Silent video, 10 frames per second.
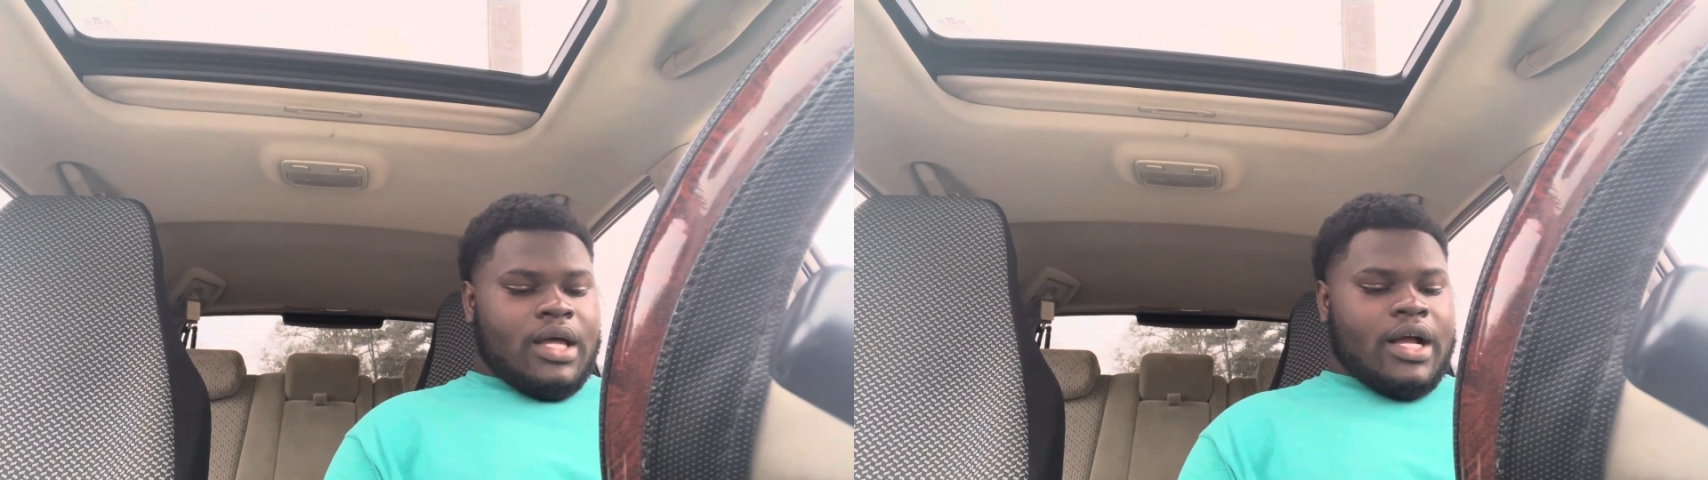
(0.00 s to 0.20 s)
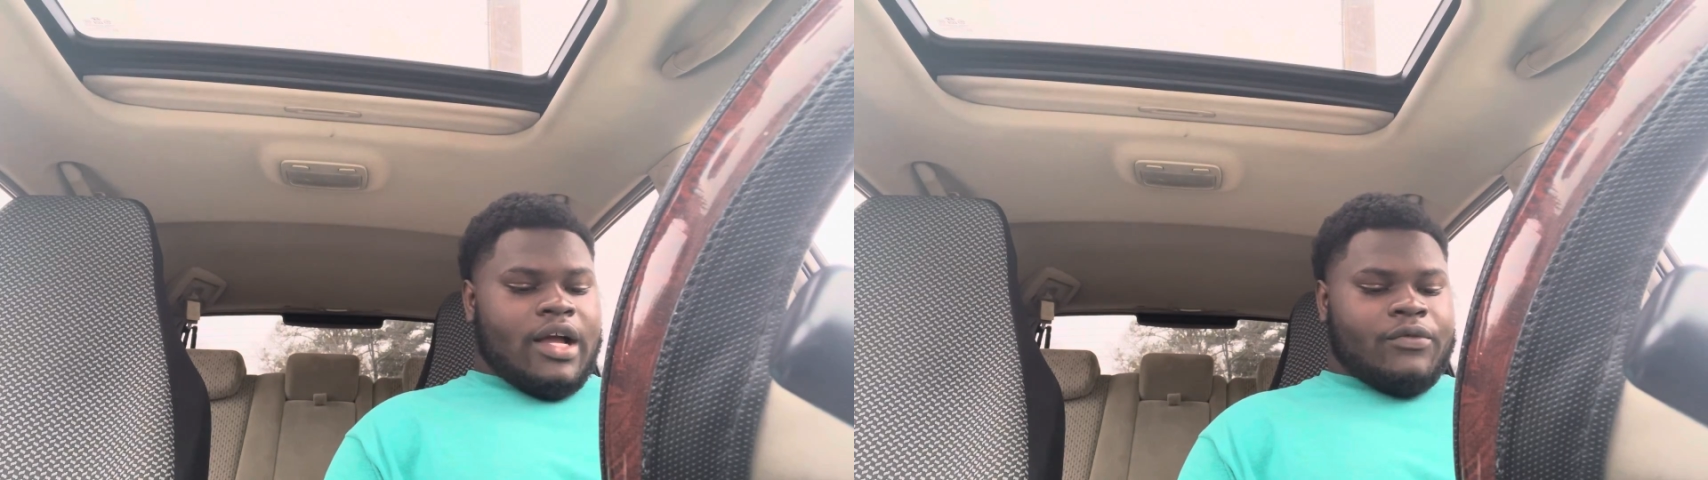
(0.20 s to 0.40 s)

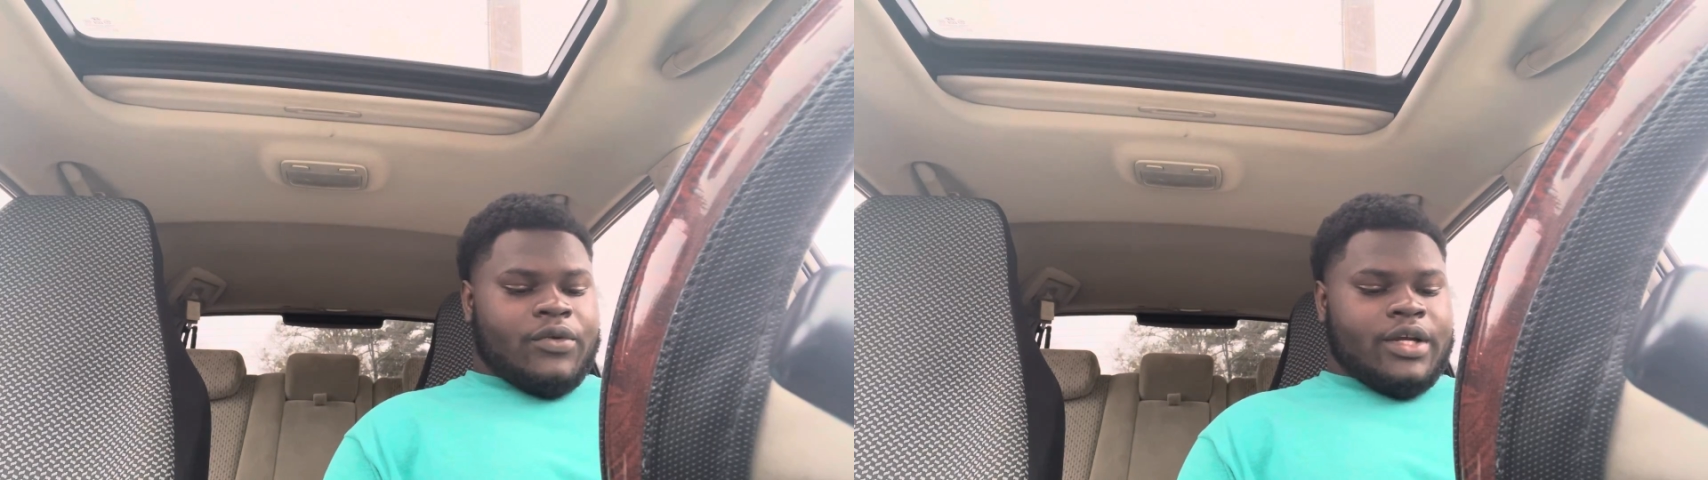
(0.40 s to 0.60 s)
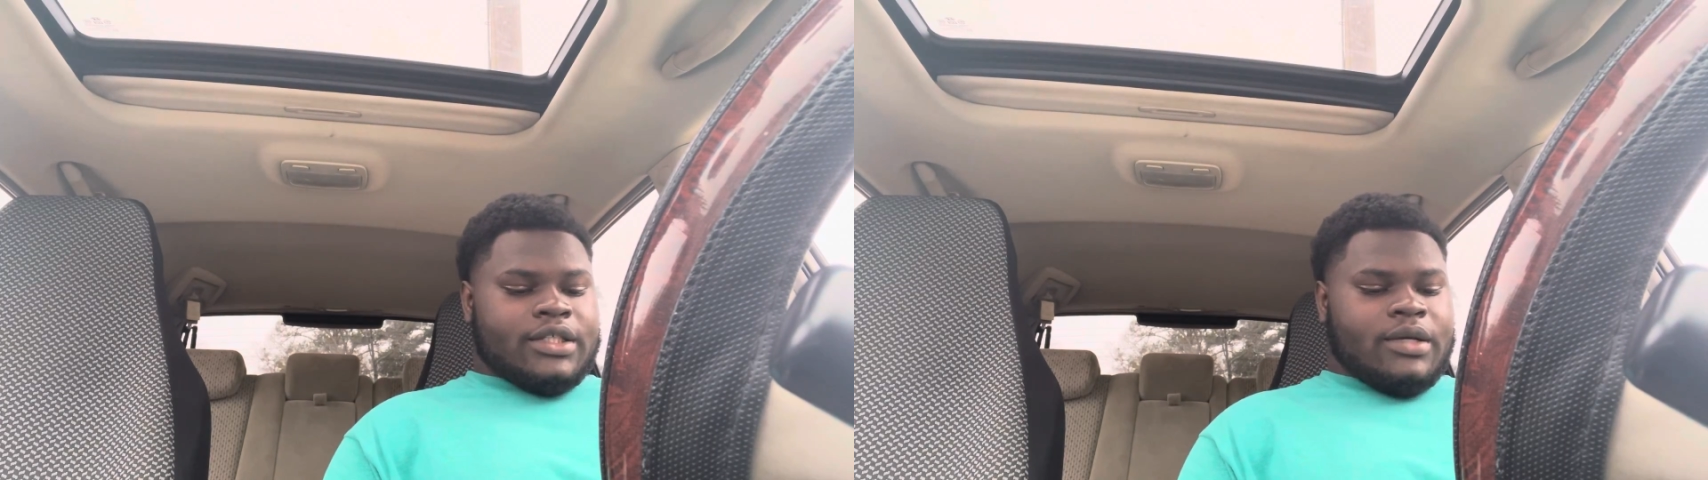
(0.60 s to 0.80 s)
I got
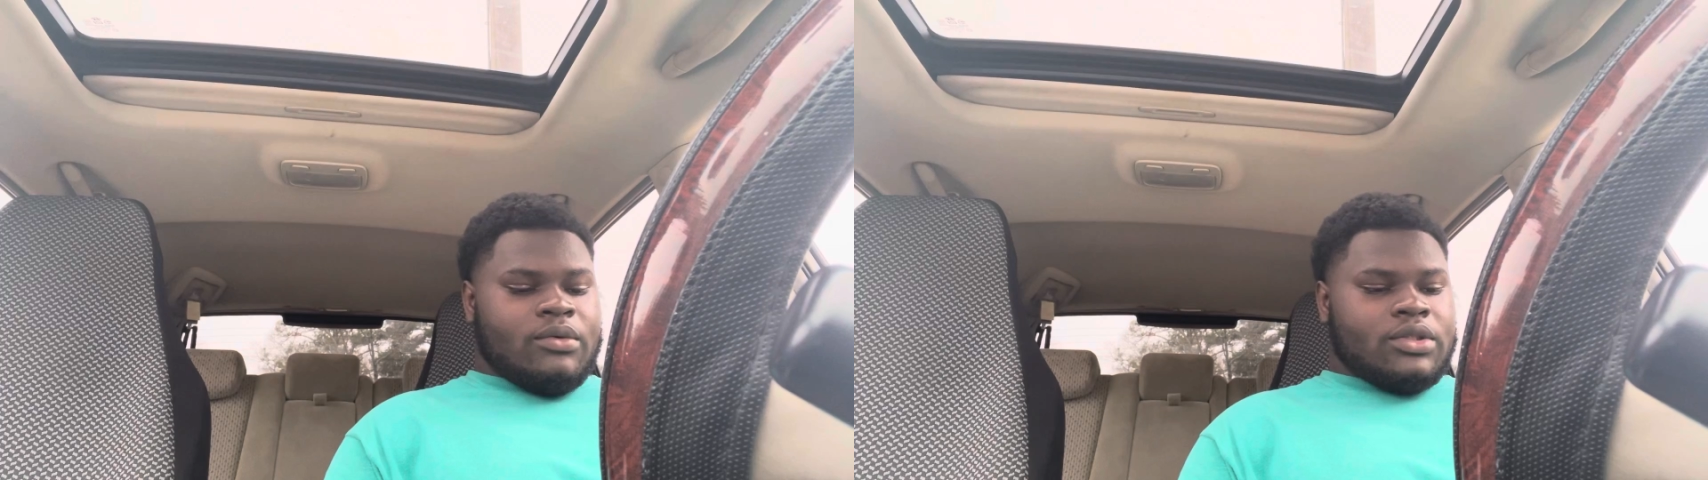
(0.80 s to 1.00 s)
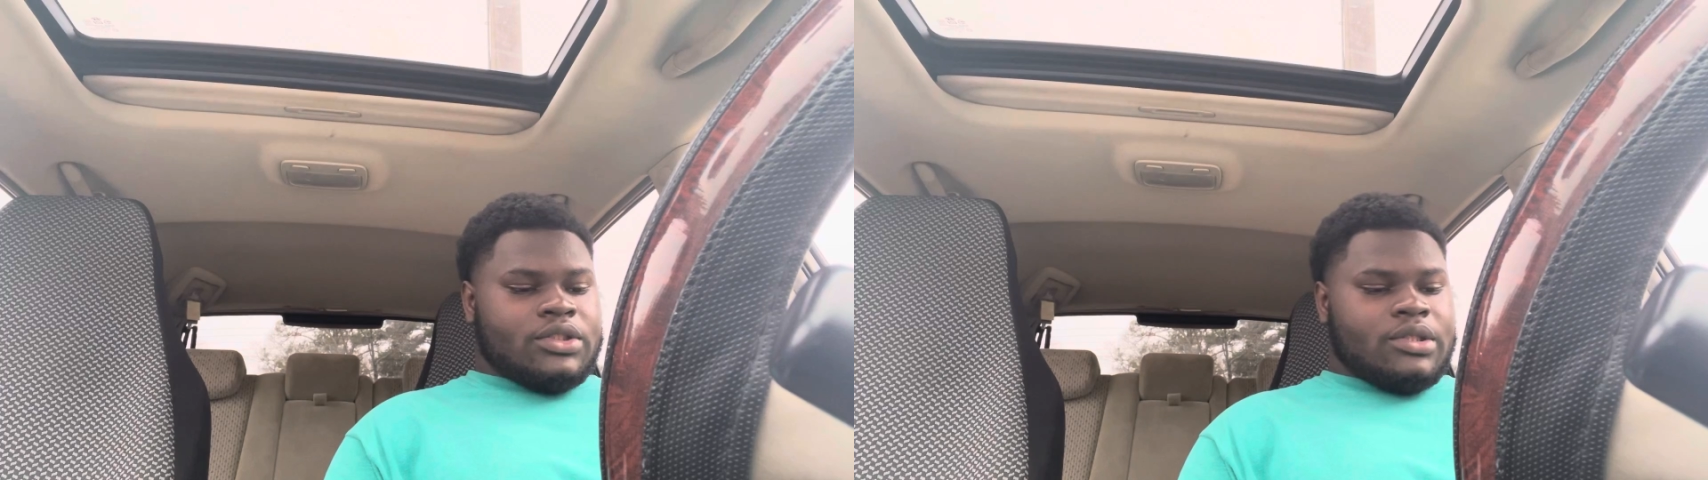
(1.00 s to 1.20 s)
friends that
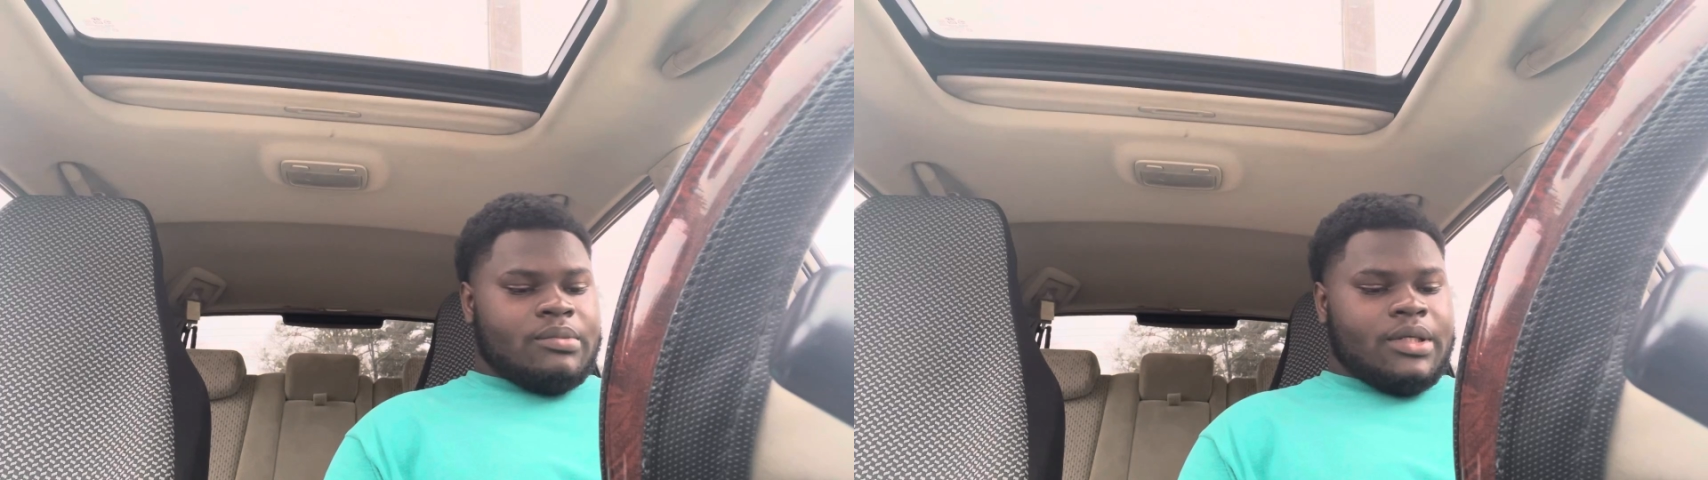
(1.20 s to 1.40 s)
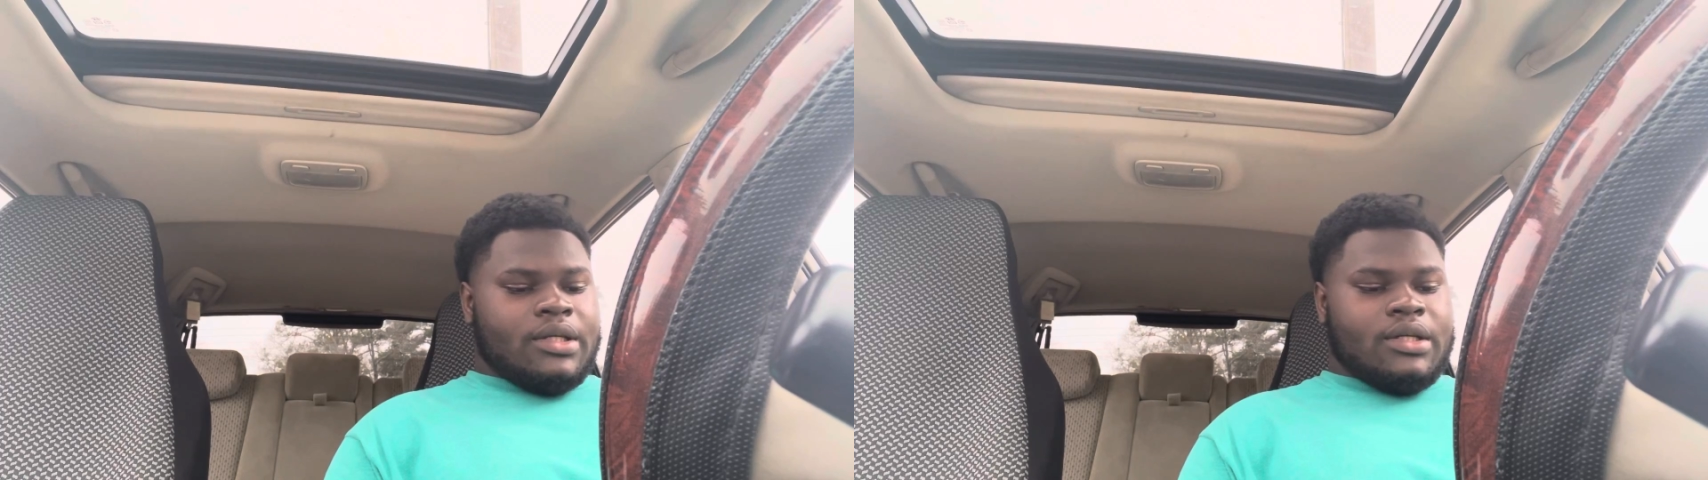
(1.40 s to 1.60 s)
wanted to
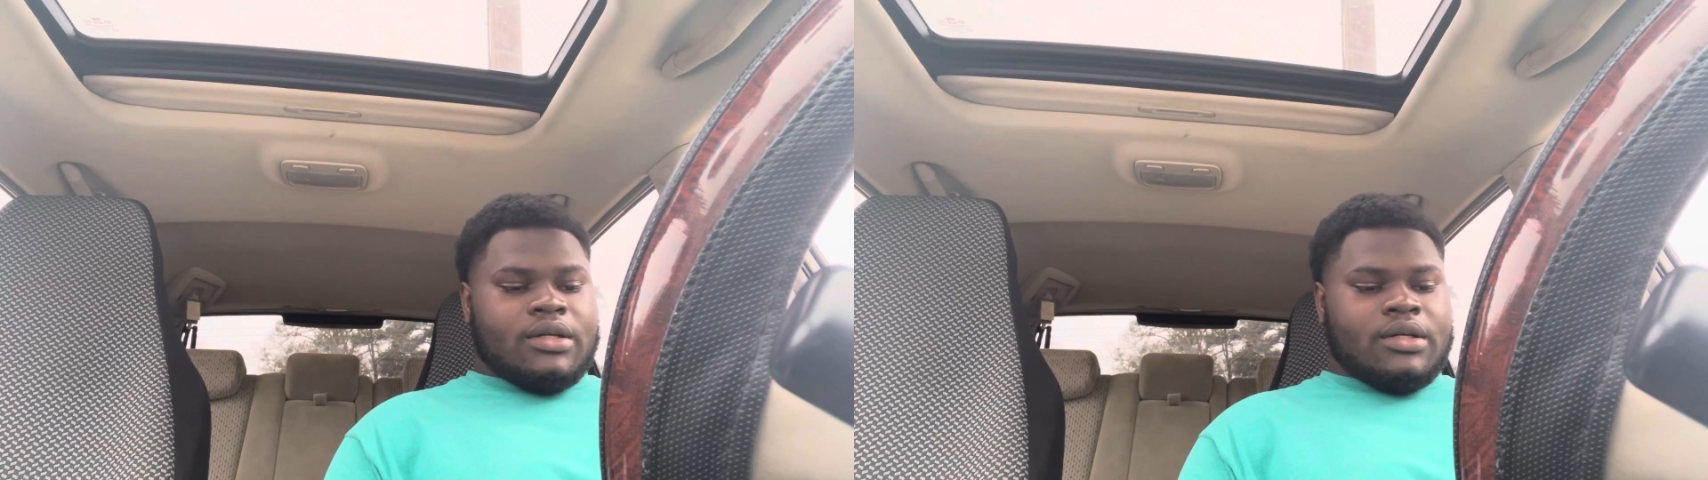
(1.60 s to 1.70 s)
be in